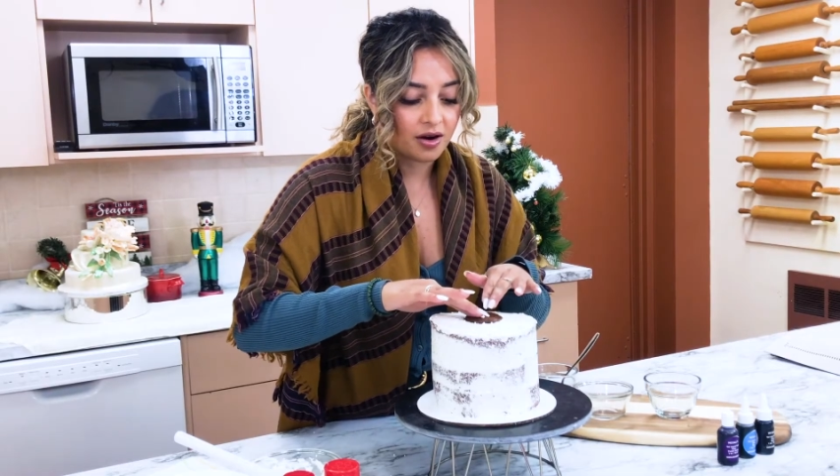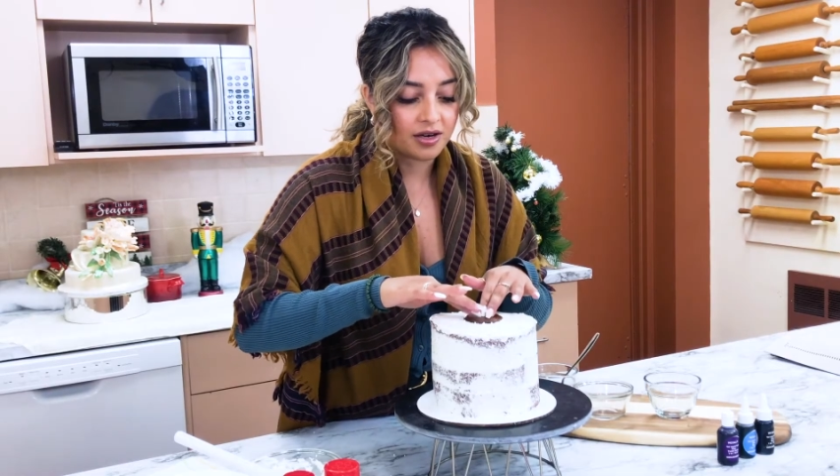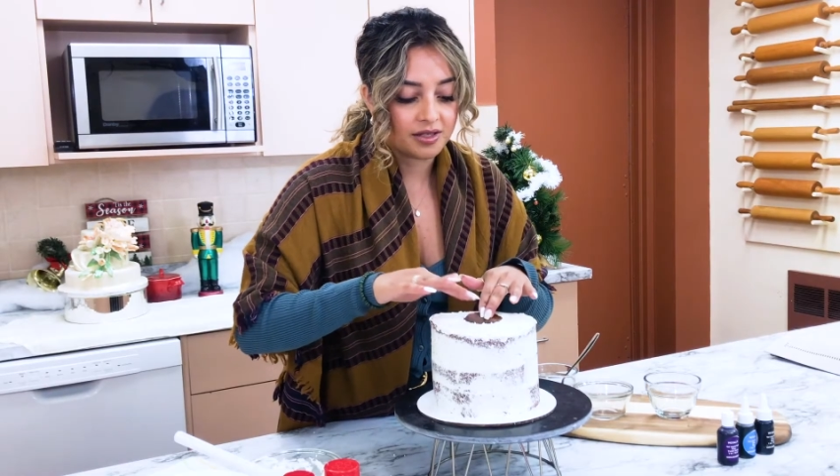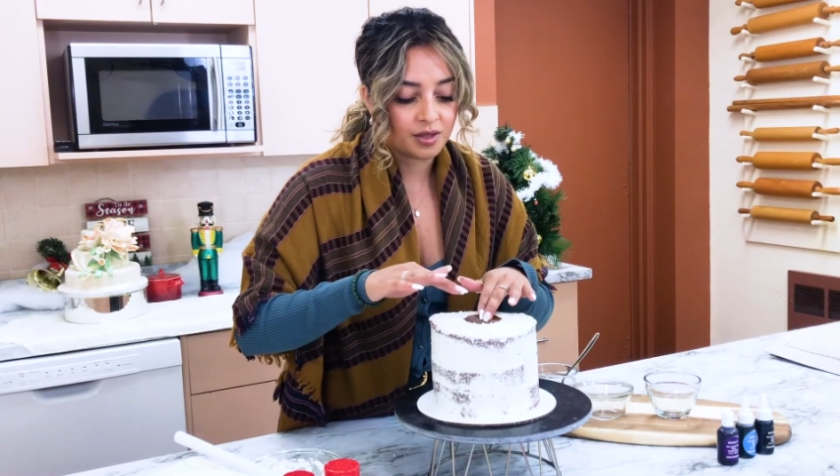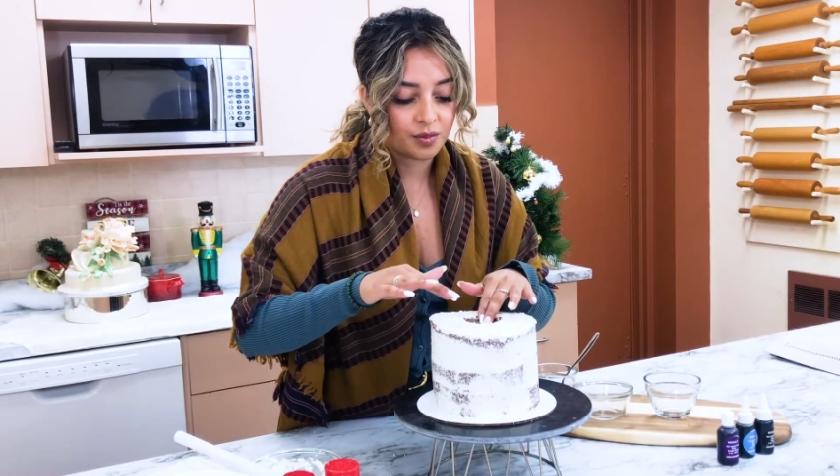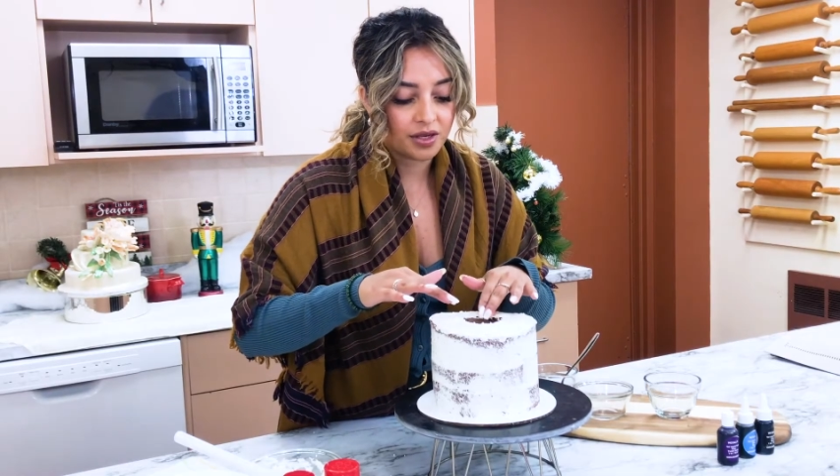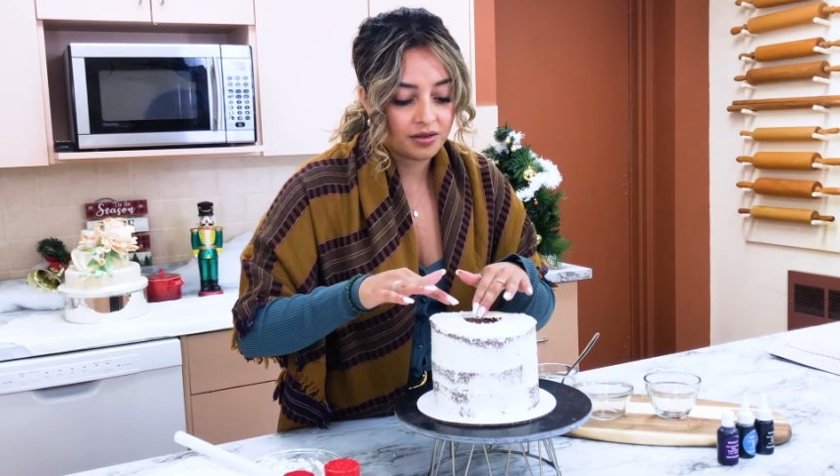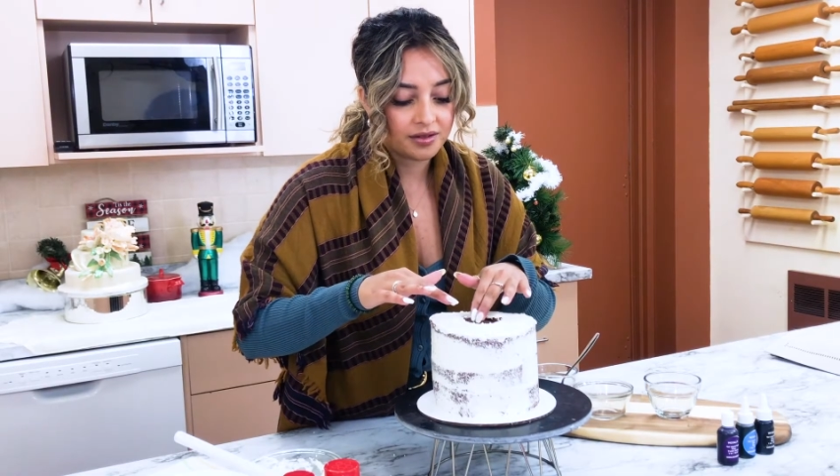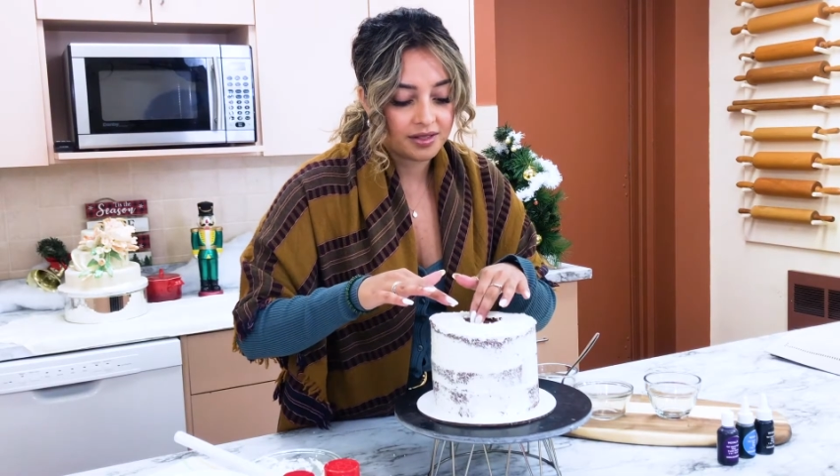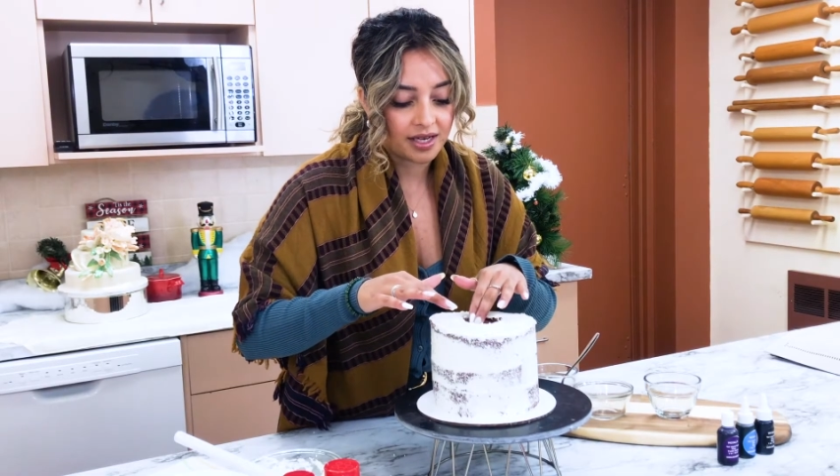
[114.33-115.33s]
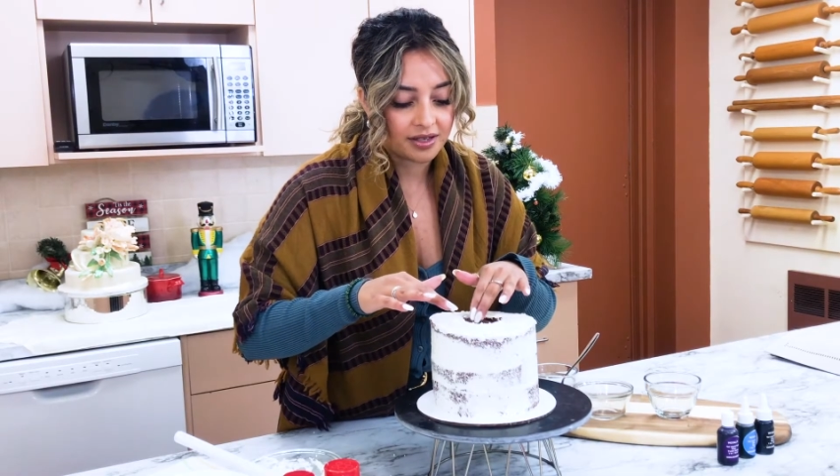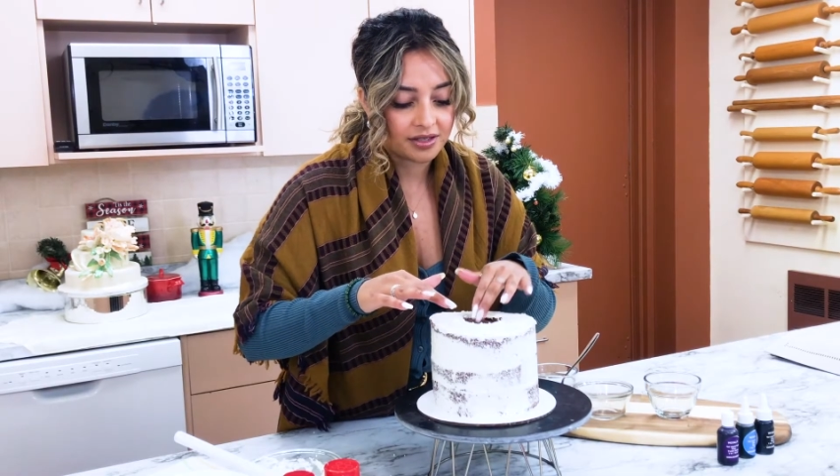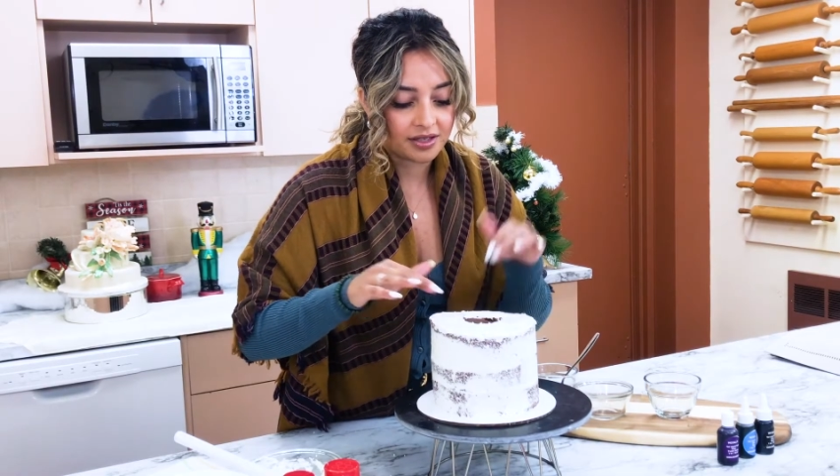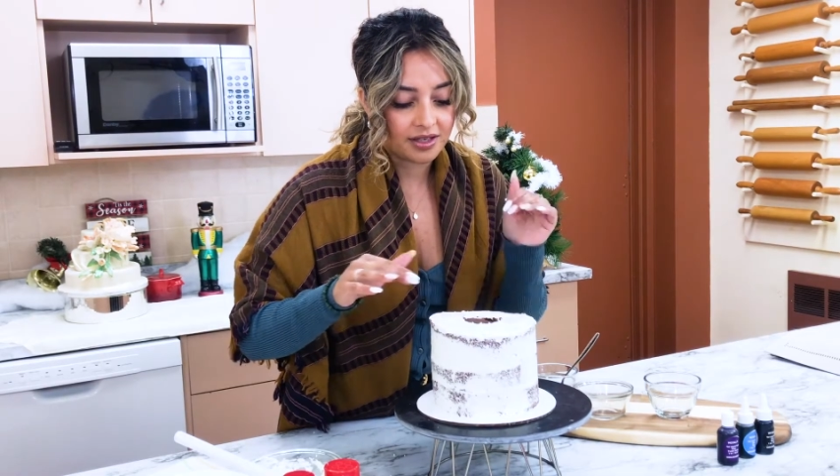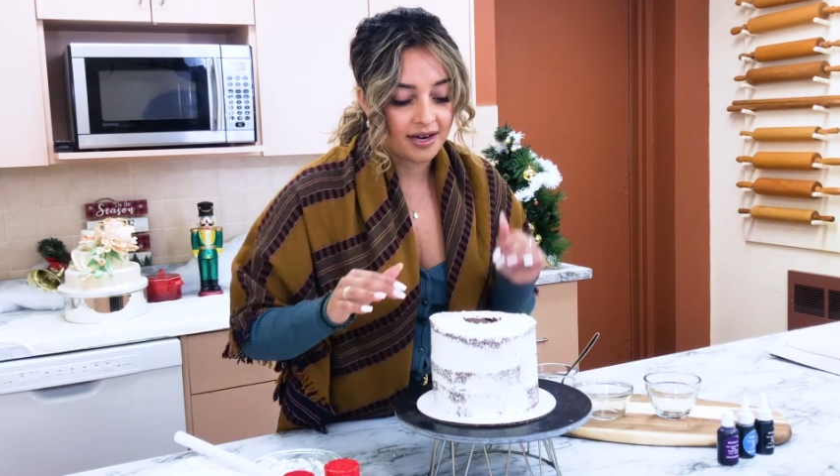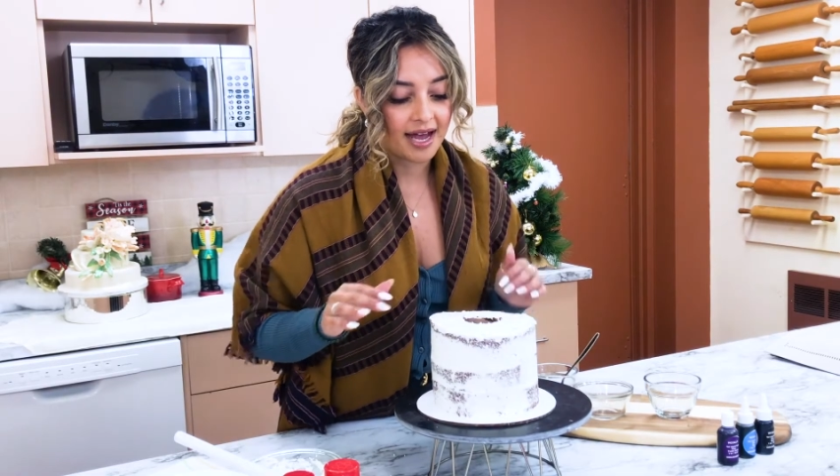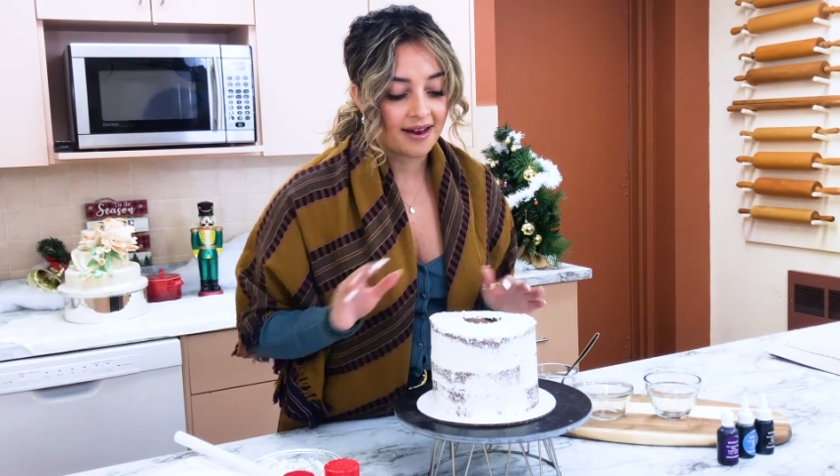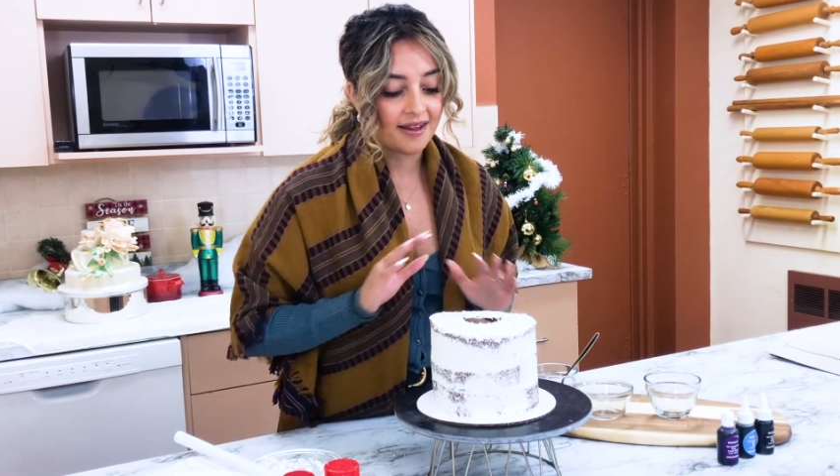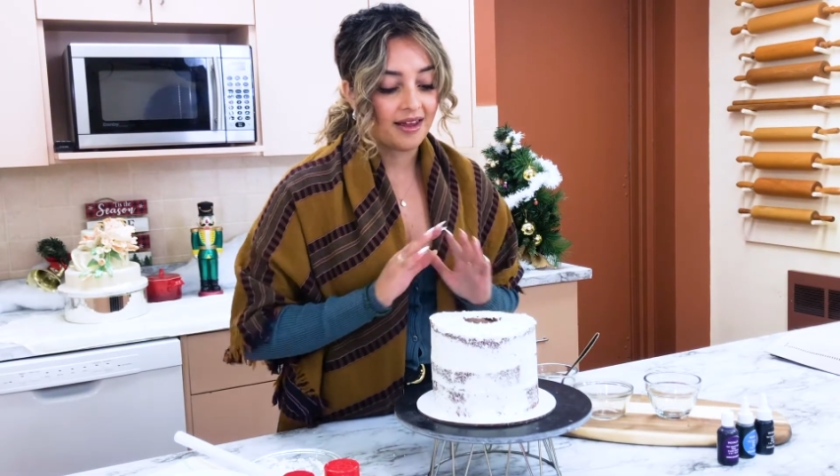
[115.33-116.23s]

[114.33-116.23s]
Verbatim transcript: our sprinkle center,